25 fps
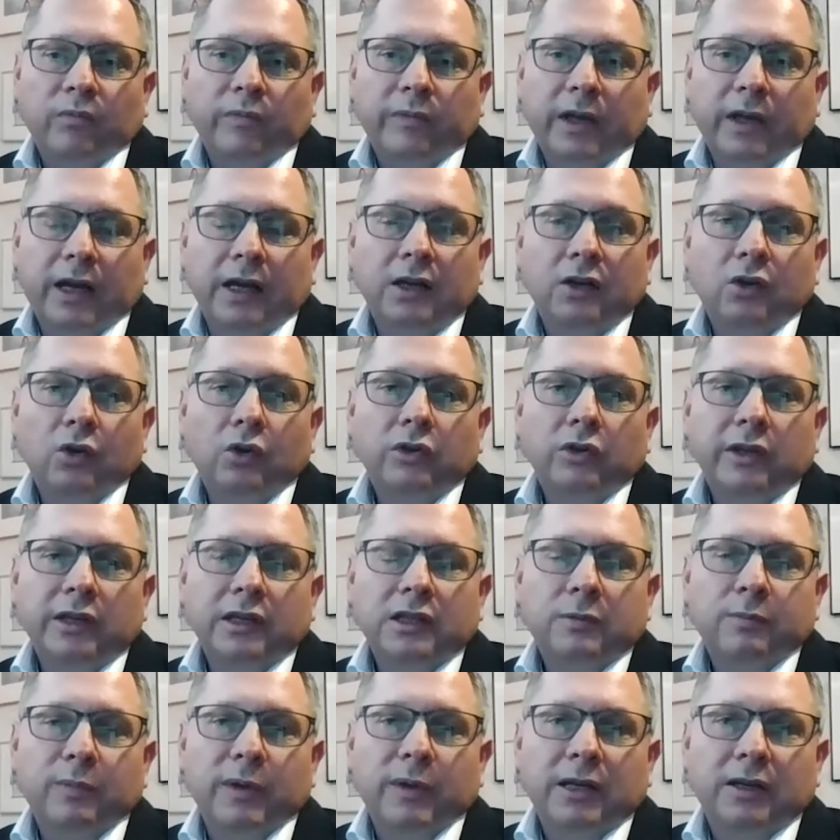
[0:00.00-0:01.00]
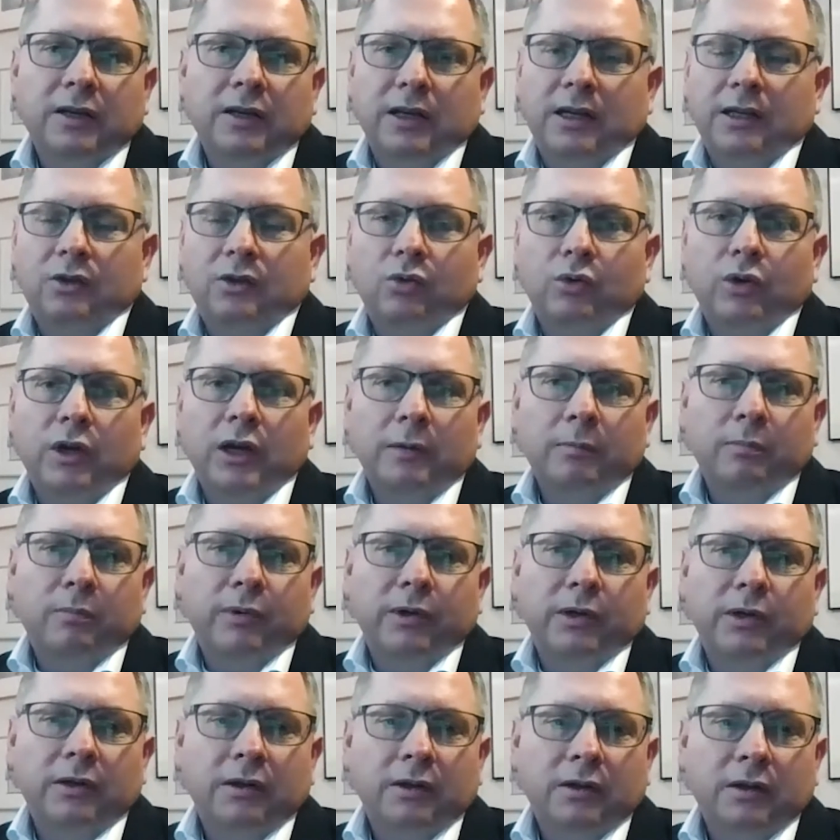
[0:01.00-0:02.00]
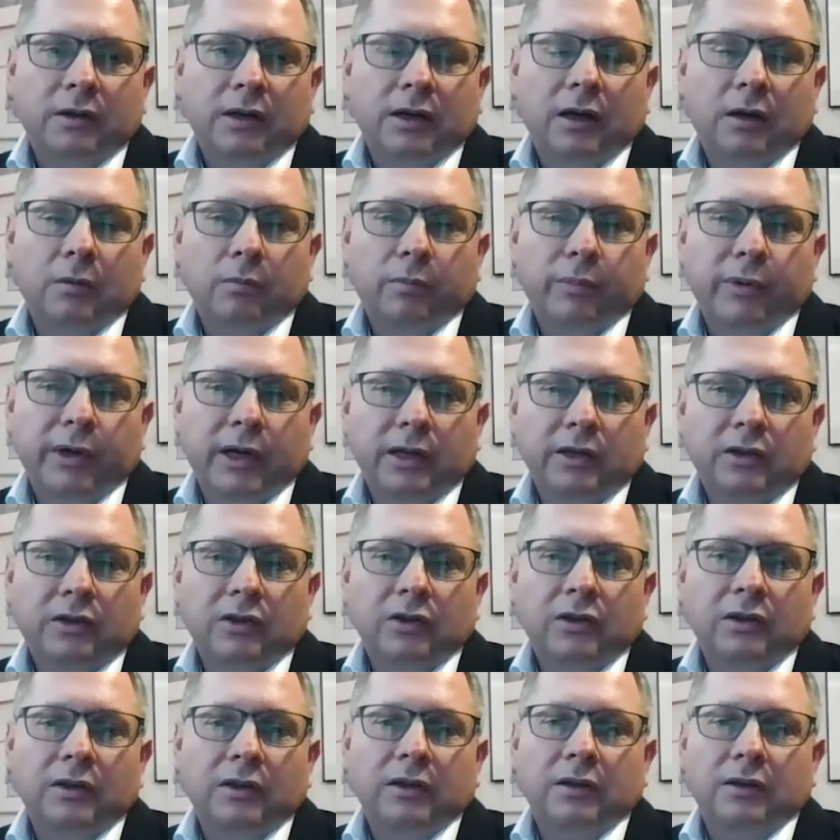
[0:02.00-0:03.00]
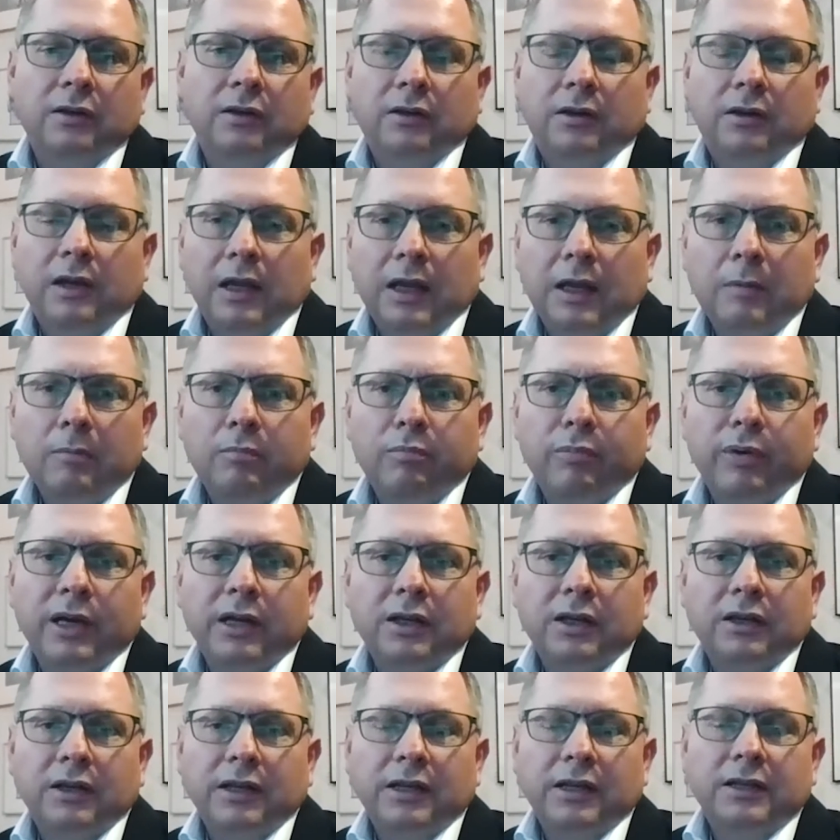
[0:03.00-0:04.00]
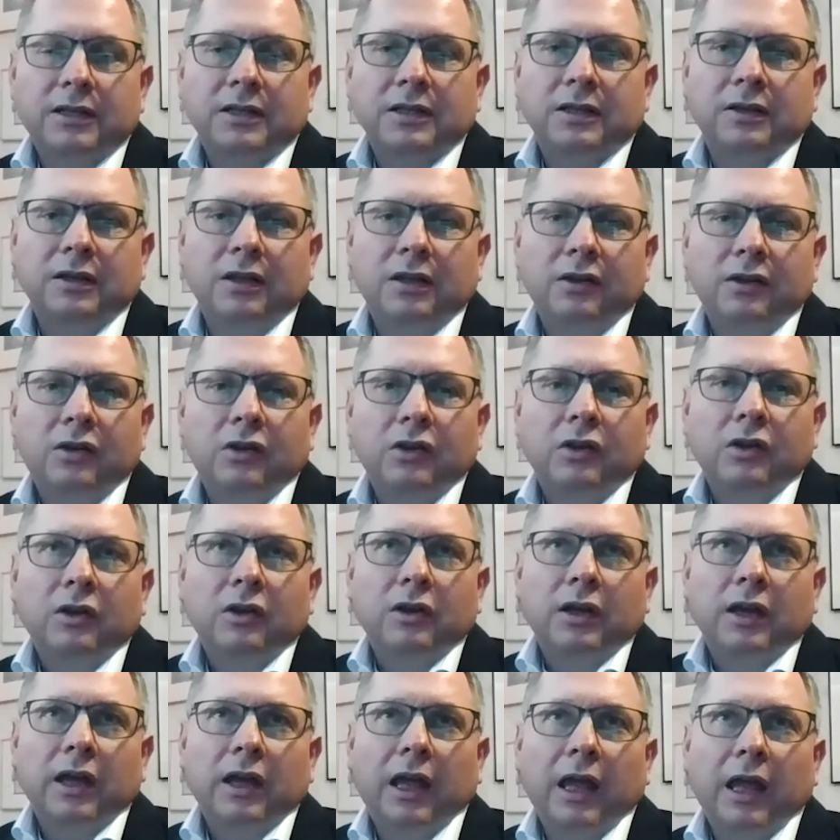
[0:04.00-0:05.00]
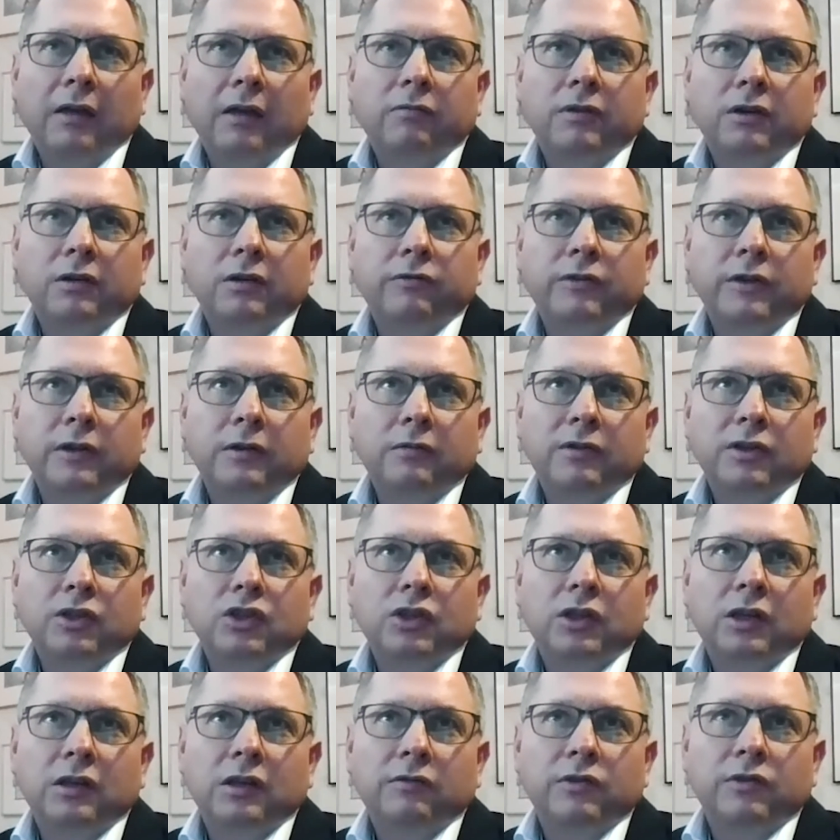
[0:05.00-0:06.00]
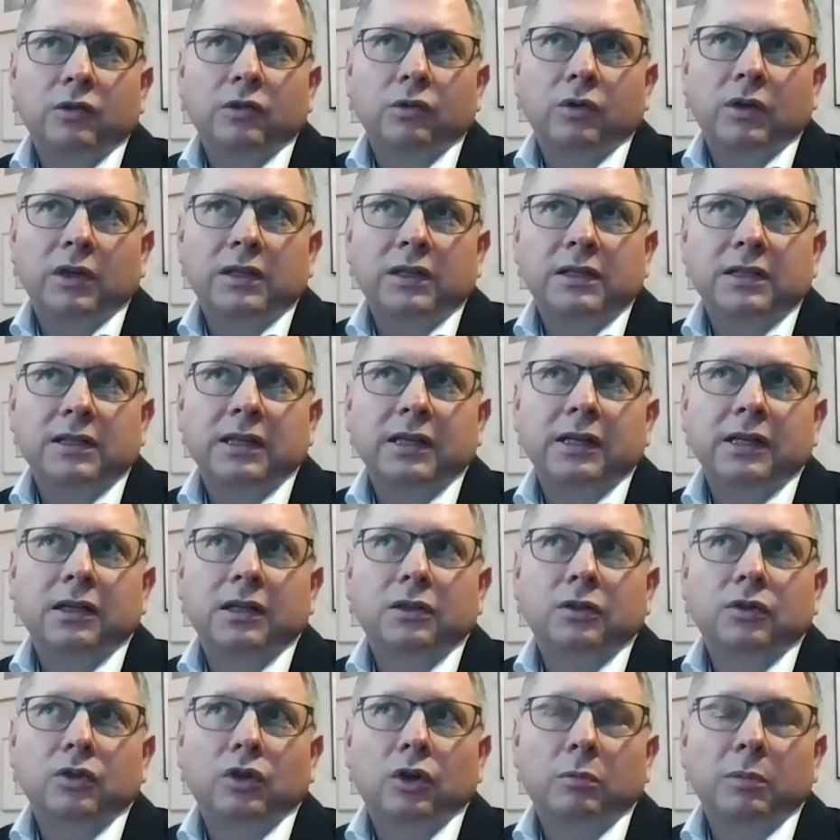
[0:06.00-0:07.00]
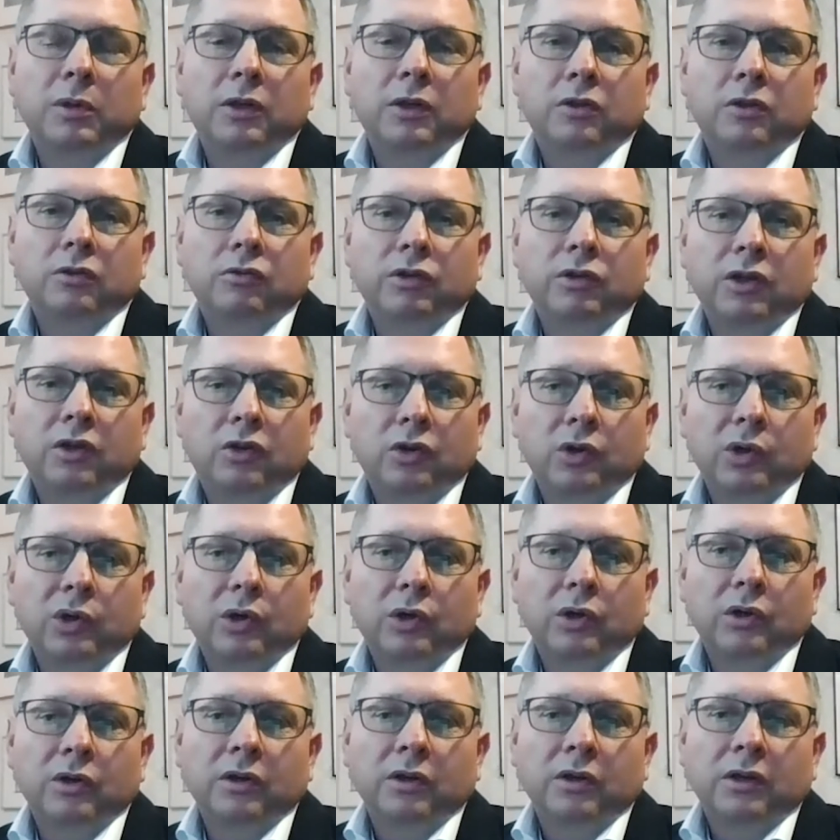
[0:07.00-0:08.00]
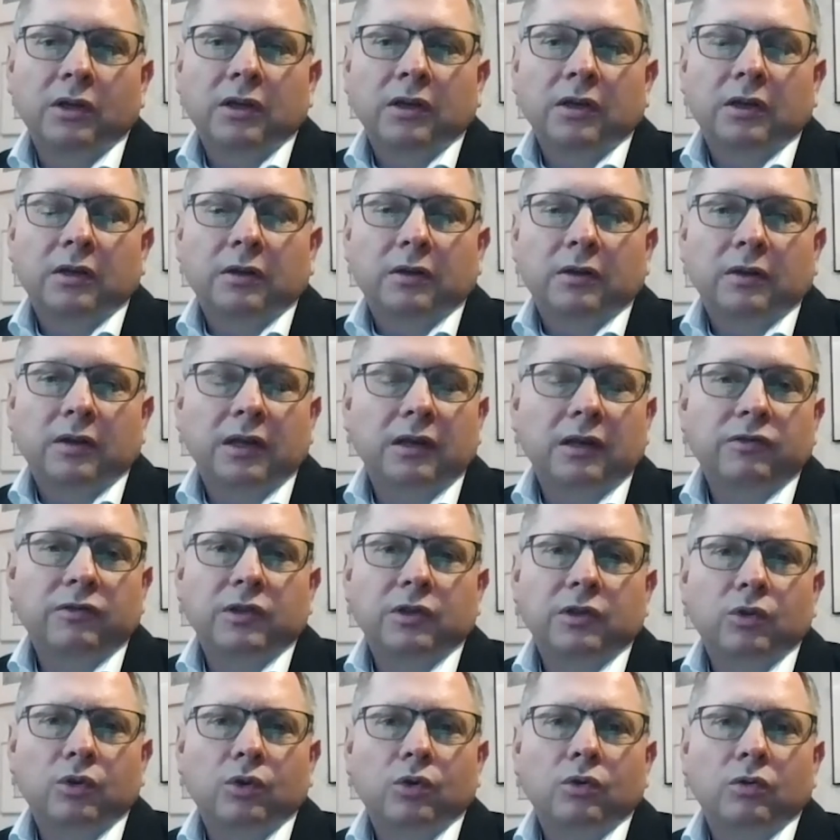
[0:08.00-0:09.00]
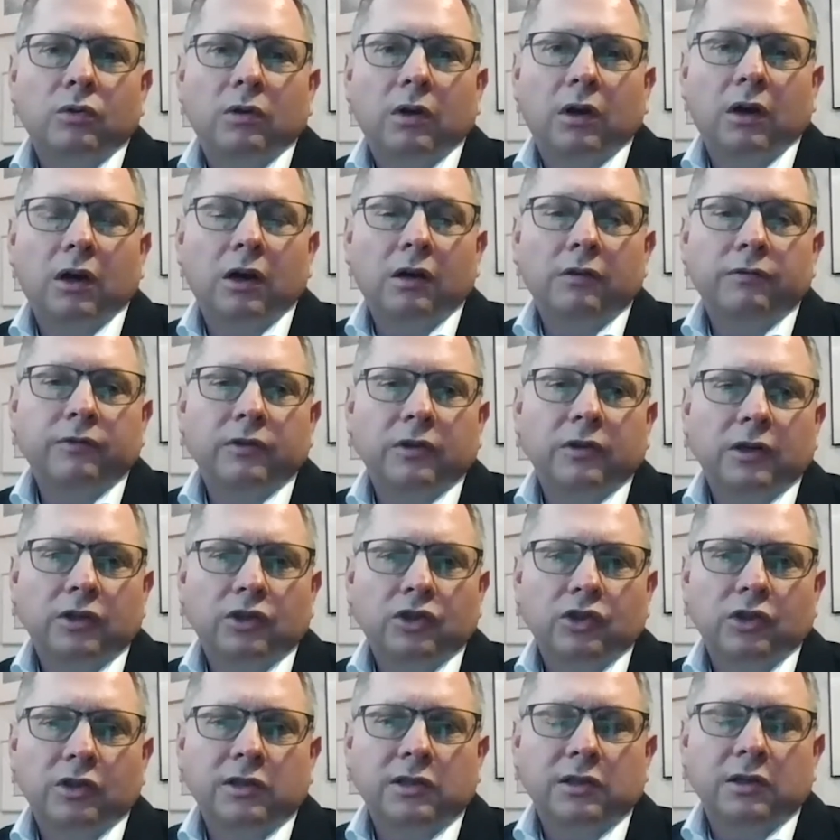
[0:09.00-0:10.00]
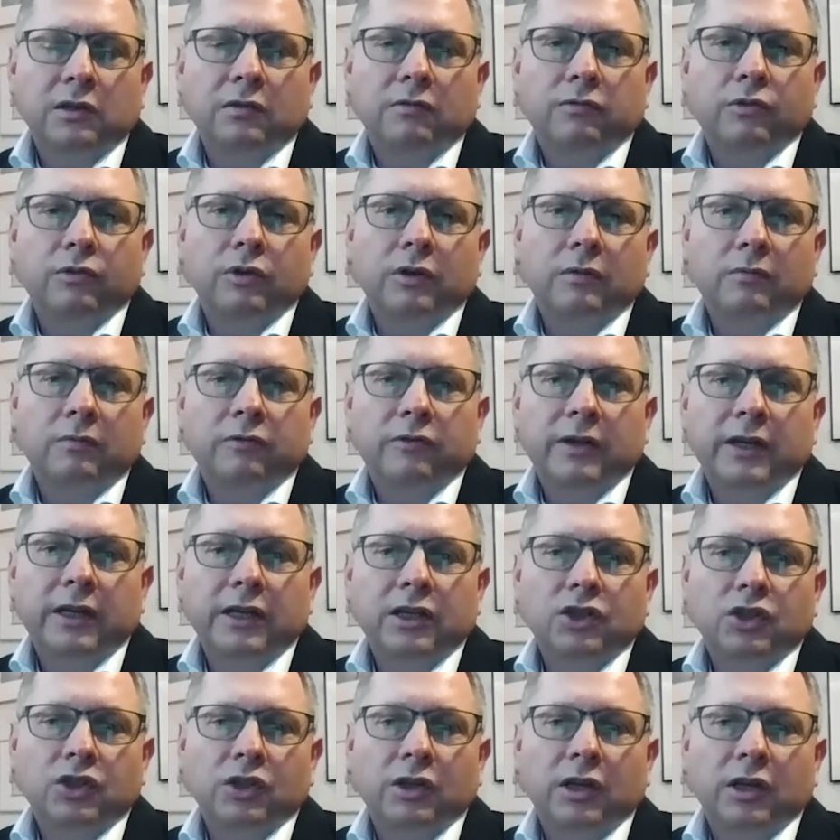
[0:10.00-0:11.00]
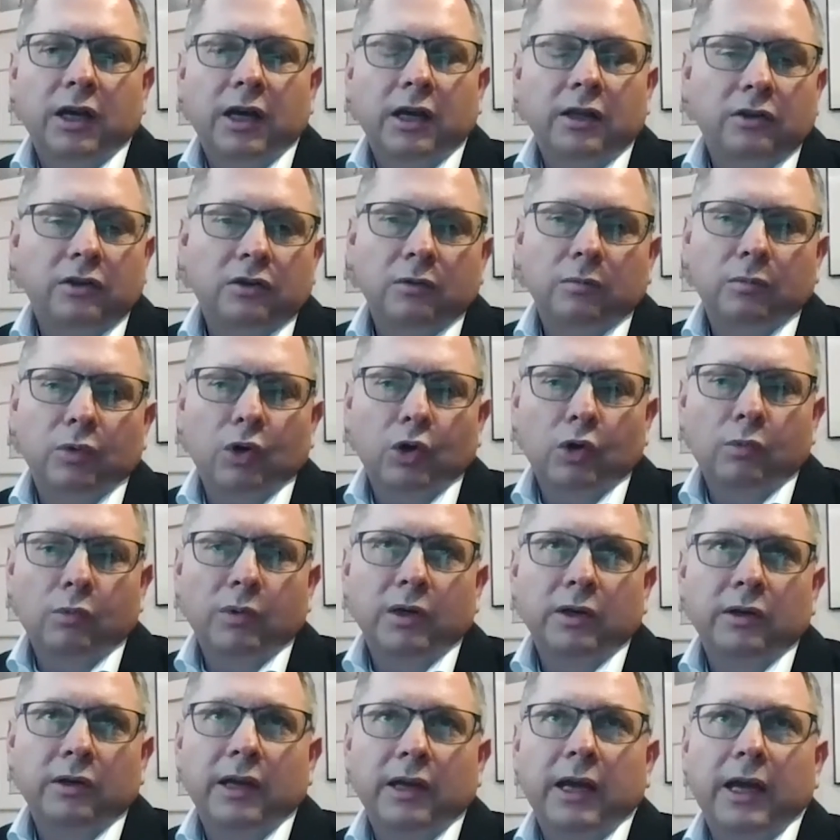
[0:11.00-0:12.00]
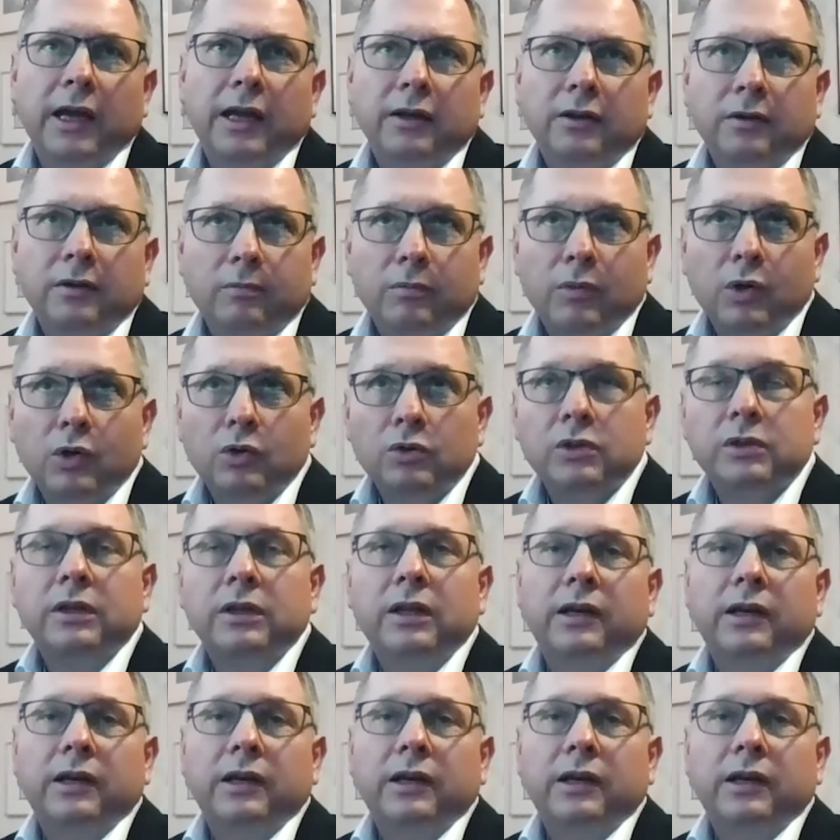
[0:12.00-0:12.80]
I don't expect that to happen, but the impact is that everything which gives you a single nominal return gives you, after adjusting for inflation at the moment, and most